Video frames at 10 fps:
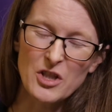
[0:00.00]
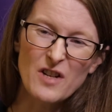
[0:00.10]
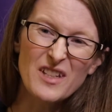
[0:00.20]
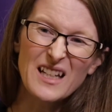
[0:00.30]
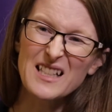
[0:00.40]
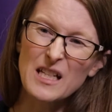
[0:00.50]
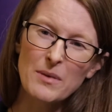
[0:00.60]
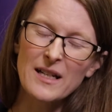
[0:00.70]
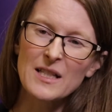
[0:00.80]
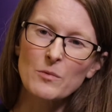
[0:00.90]
So actually over the next
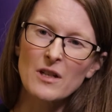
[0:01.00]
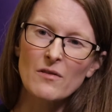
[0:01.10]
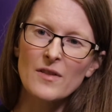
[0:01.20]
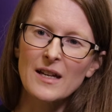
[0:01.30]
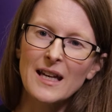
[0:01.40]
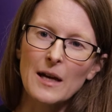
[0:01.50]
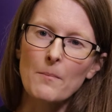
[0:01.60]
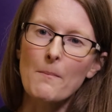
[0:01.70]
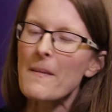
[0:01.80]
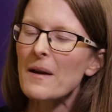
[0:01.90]
couple of years, we don't think
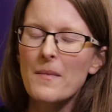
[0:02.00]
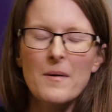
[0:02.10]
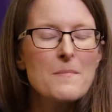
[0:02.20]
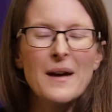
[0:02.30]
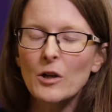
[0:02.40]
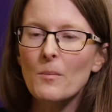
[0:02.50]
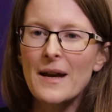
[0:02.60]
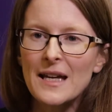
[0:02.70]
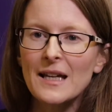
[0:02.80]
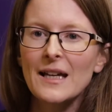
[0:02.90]
it may not
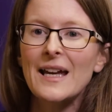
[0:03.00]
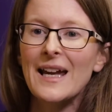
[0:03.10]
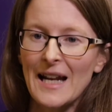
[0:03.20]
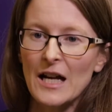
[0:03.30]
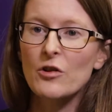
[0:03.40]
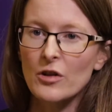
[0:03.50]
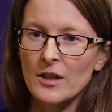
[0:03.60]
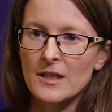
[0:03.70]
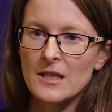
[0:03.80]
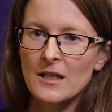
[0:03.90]
make, in
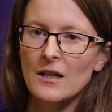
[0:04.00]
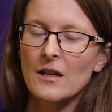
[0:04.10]
aggregate,